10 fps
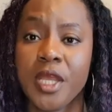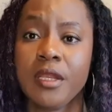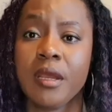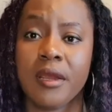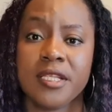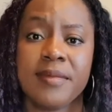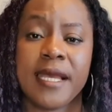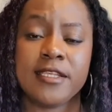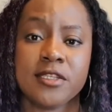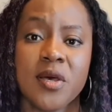been hurt
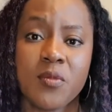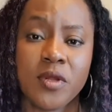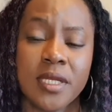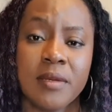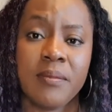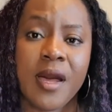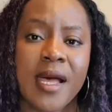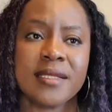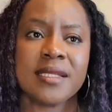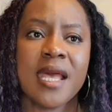by someone in the
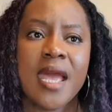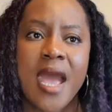past,